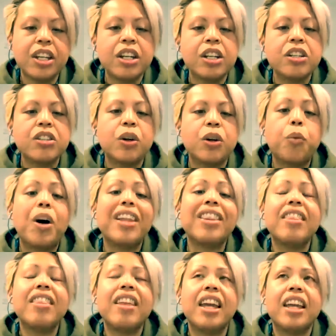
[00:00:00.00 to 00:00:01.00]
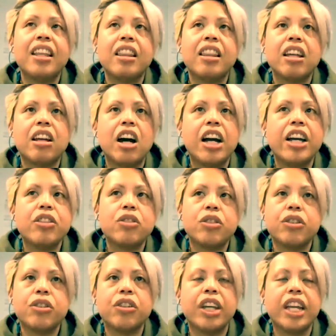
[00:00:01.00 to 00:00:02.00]
So one thing that I
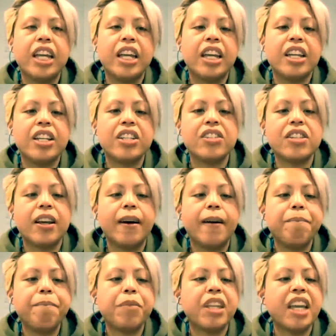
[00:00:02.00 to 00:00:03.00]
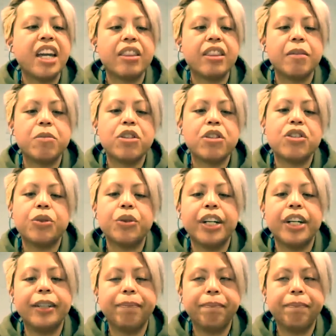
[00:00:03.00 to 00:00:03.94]
do is get them to do it